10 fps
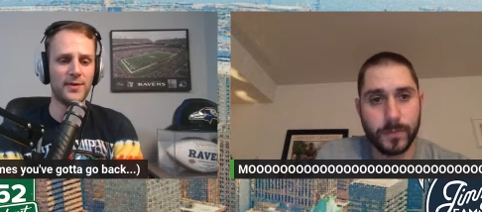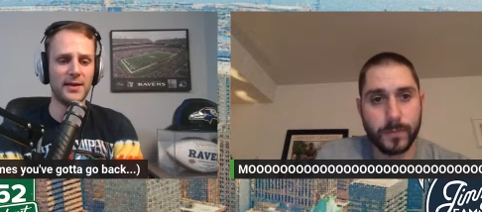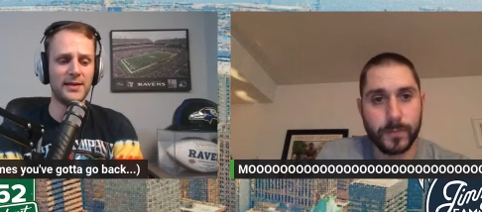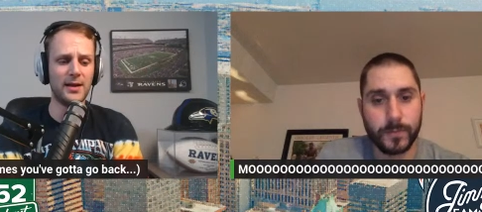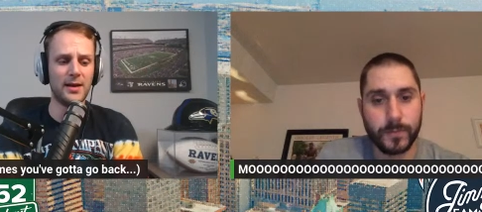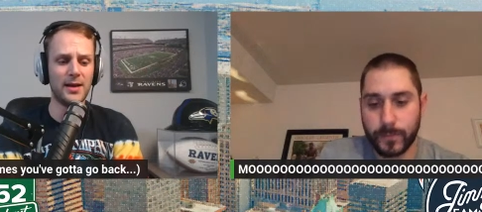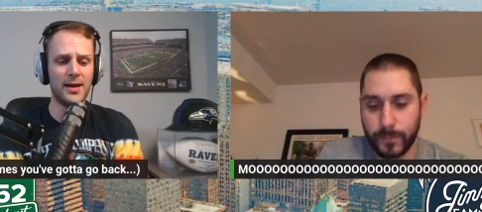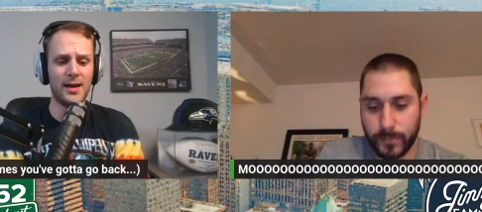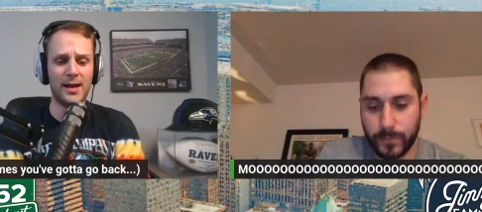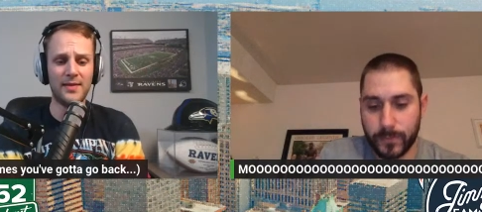Speaker 1: a ton,
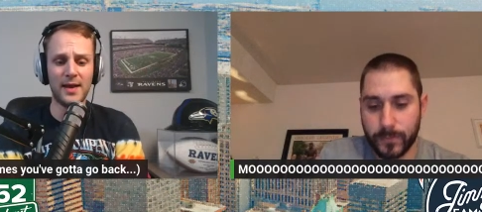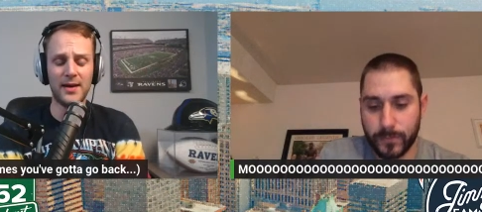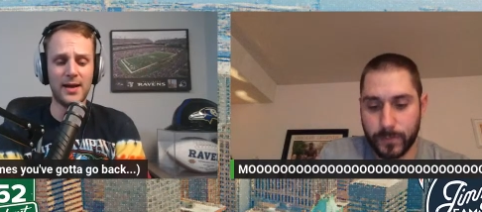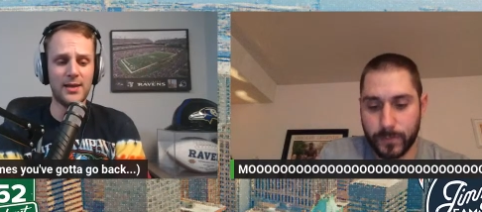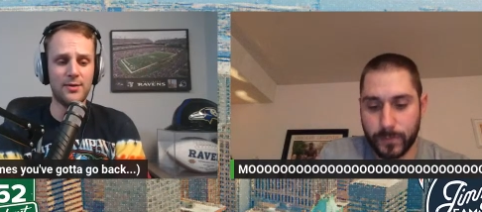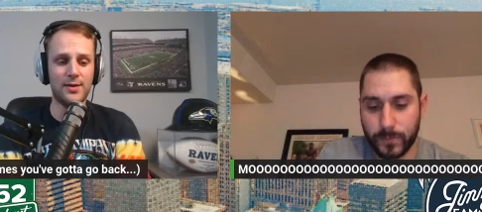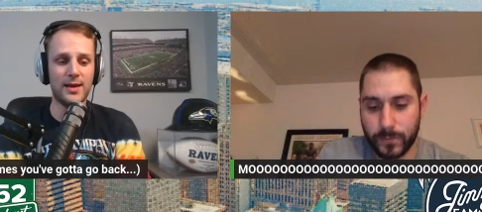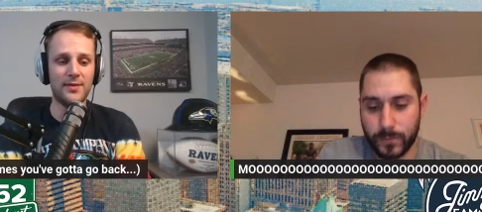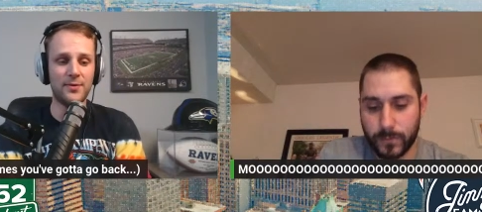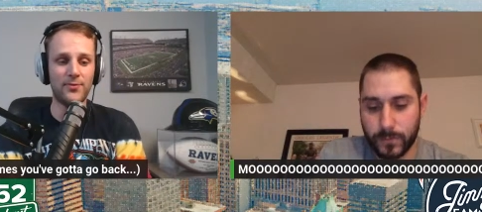and then uh, you, you
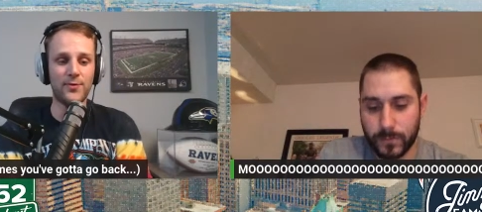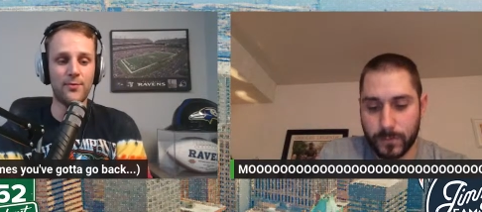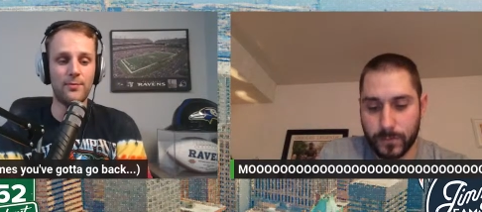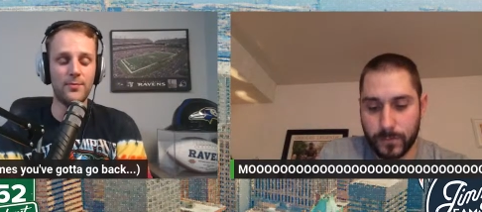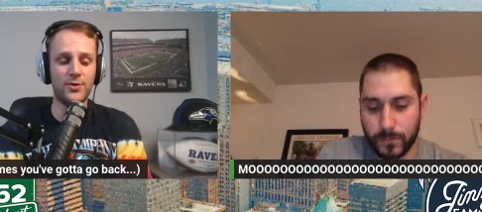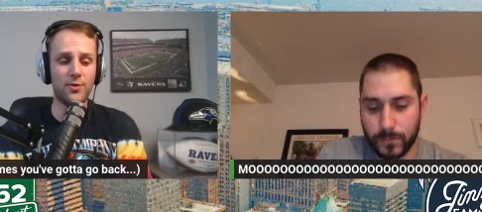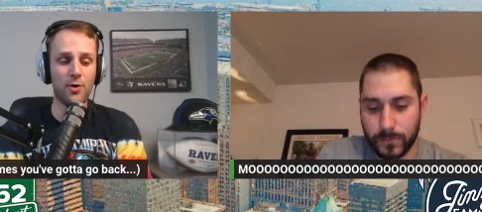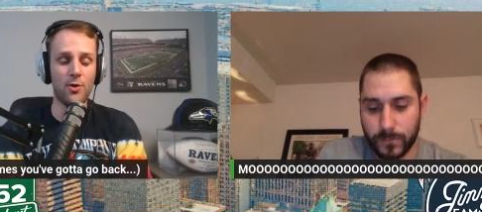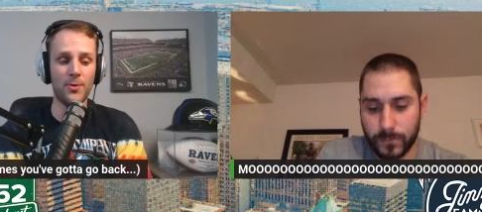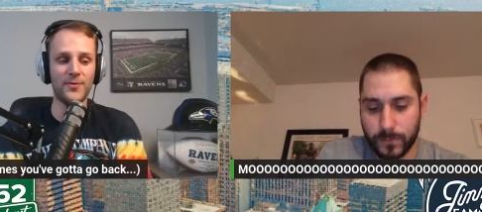get those two two
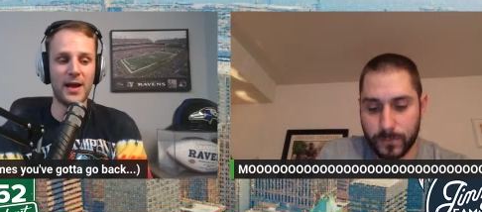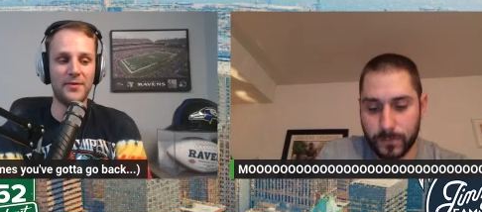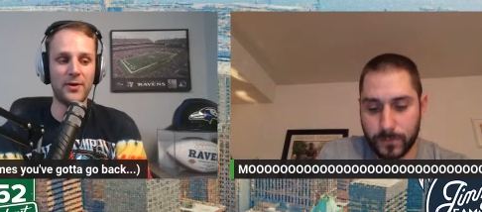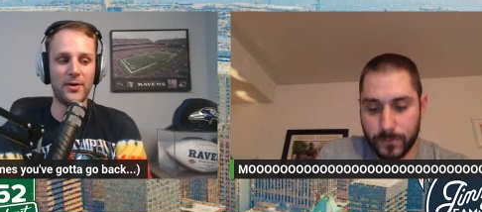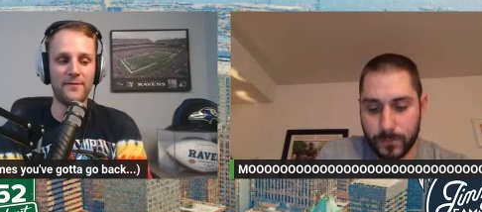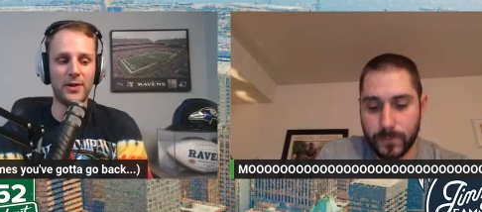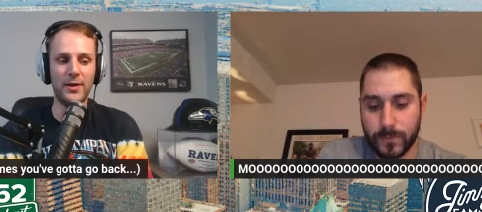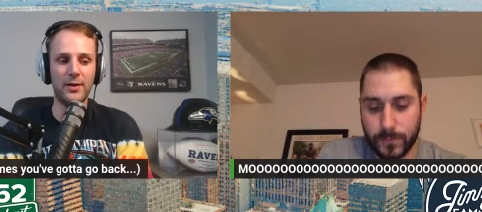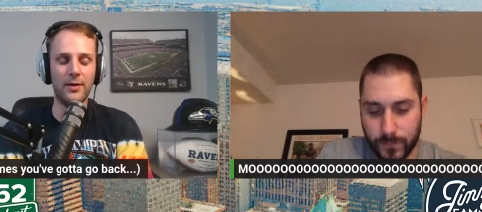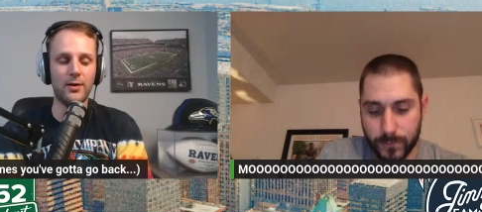homers out there, and it felt
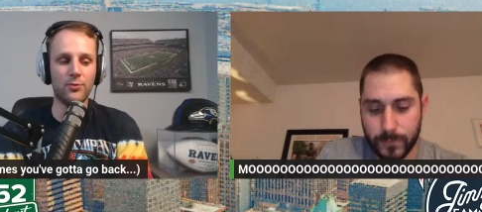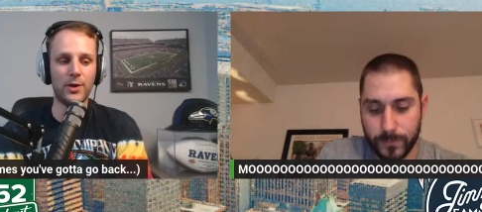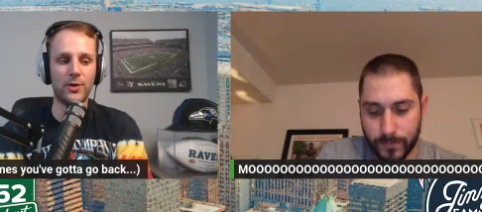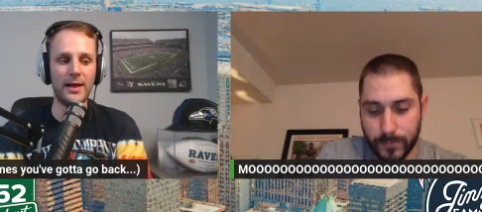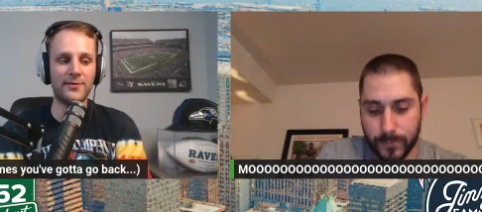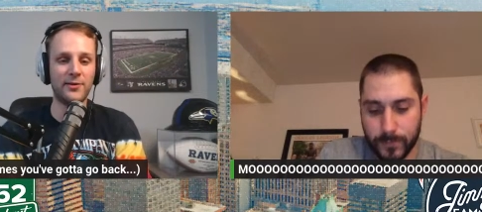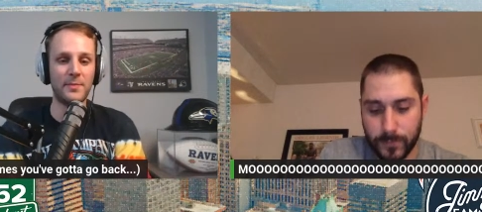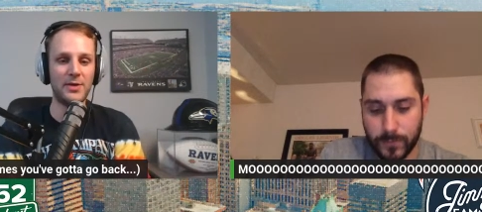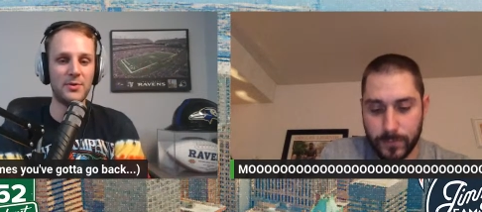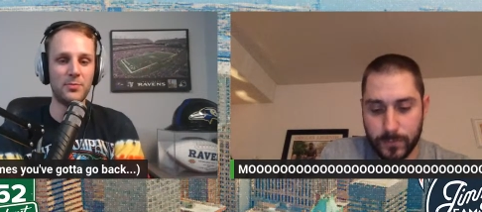like a, a real
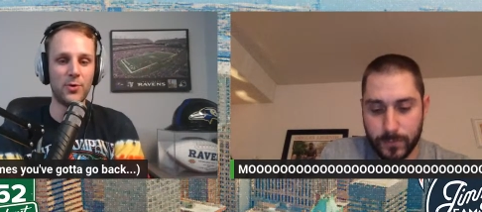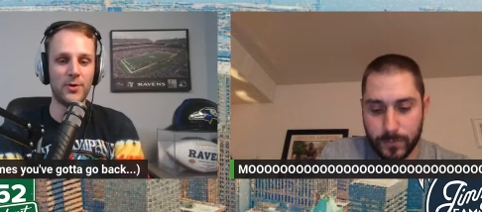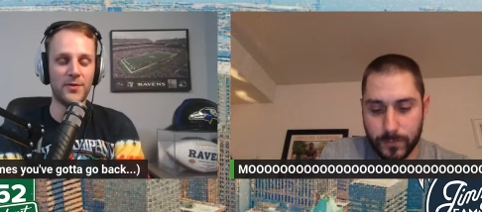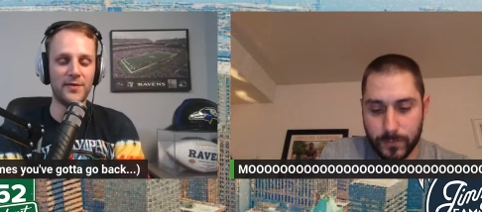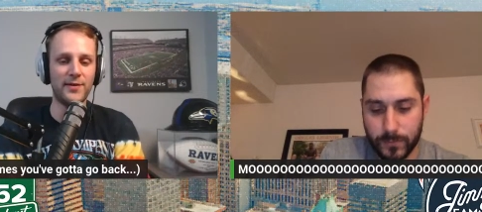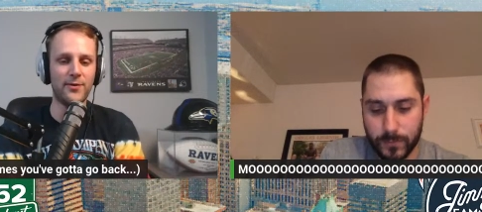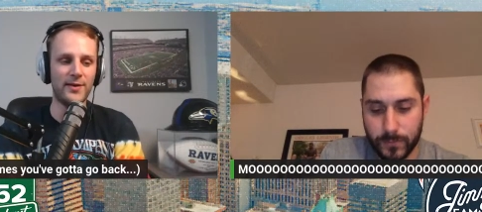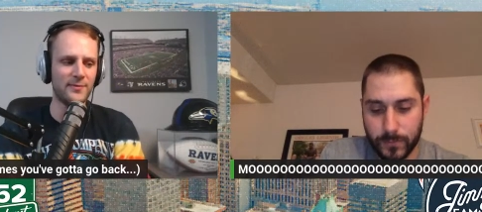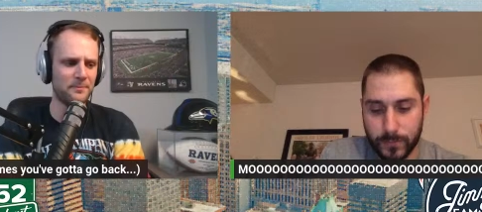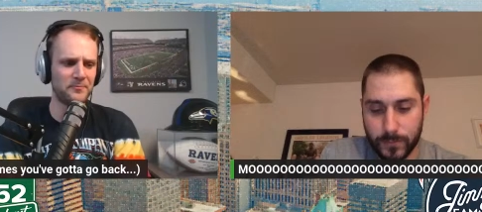exclamation point on the series,